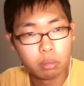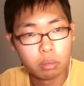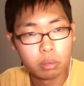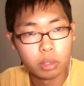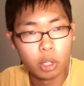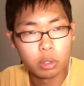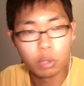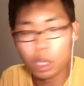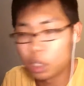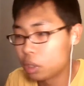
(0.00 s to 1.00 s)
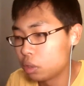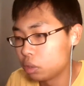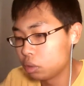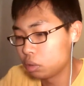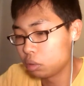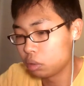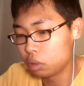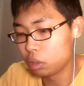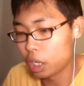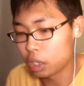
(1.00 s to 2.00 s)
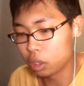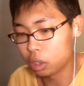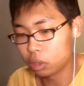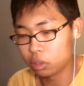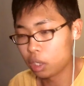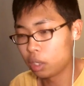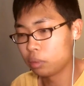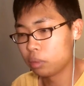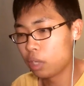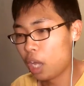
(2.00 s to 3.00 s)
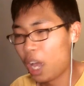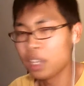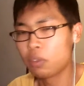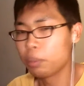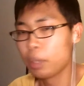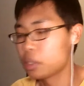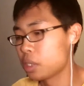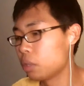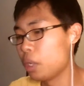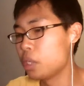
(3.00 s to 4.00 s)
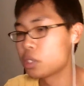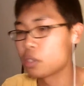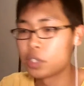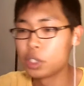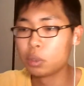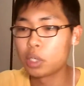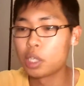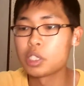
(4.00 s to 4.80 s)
Ghost Rider, like I never made a single Agents of S.H.I.E.L.D. custom.